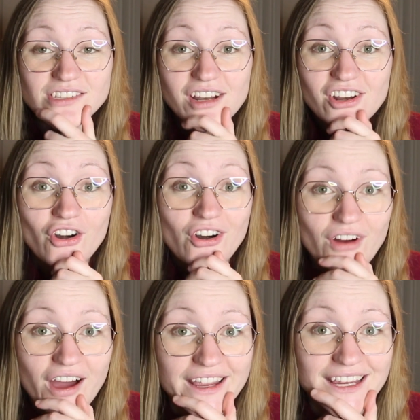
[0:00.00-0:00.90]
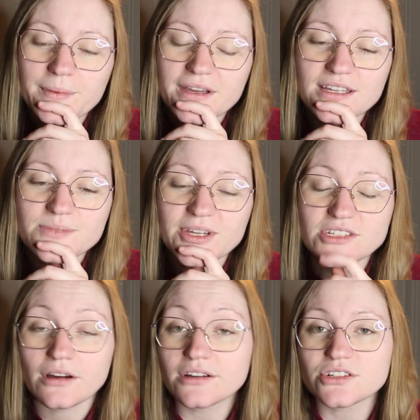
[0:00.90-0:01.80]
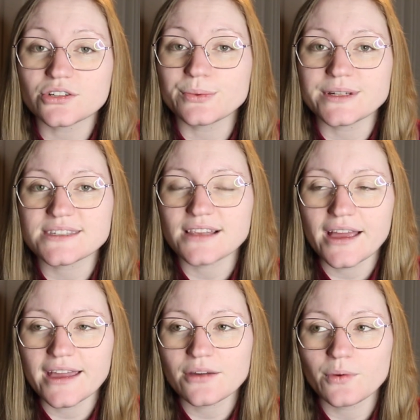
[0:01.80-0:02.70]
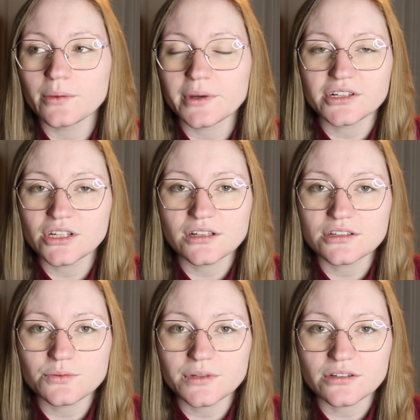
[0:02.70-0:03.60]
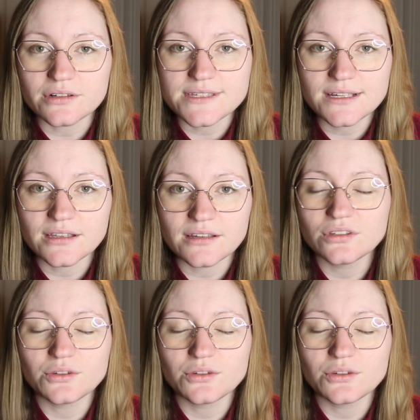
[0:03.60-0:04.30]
started crying because my doctor was like, well, what are you gonna do when you're on sick leave?